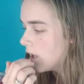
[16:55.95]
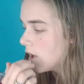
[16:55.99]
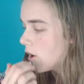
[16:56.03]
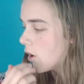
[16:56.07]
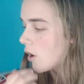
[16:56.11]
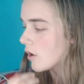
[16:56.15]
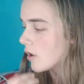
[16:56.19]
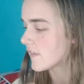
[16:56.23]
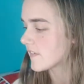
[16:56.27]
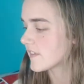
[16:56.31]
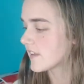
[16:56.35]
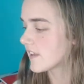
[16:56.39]

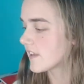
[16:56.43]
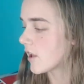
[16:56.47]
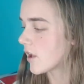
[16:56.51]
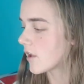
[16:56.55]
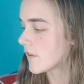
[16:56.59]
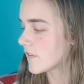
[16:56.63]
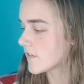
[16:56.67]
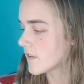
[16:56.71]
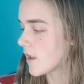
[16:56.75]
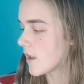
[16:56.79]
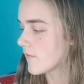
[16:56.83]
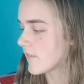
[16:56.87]
honestly, her
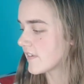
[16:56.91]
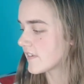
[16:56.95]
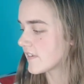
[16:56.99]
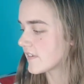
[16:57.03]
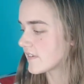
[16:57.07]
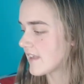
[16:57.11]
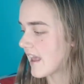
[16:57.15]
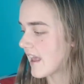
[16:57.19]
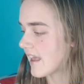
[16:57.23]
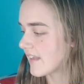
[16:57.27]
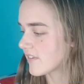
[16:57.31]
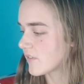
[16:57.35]
service
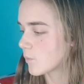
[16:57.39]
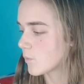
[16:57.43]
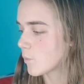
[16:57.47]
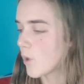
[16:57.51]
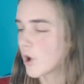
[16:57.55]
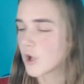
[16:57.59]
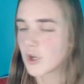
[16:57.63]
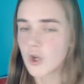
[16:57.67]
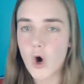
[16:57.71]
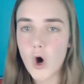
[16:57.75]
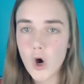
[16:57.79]
stats weren't